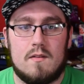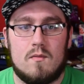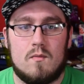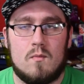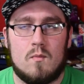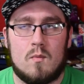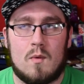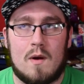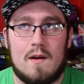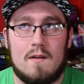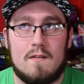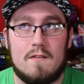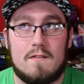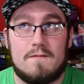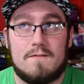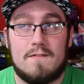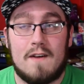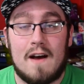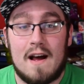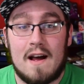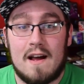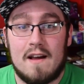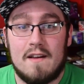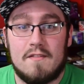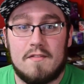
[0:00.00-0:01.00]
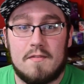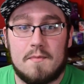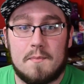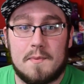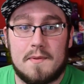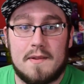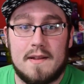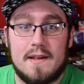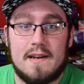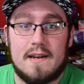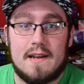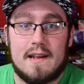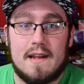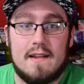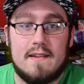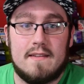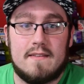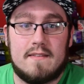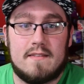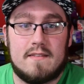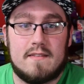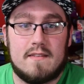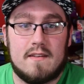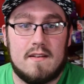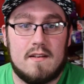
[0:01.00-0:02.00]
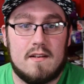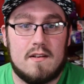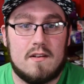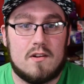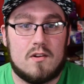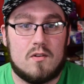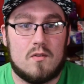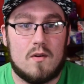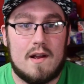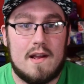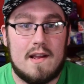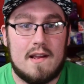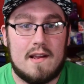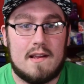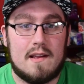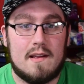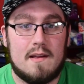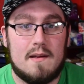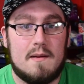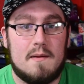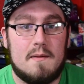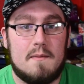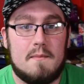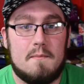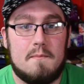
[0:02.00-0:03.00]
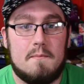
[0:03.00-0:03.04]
round 5, played against Greg.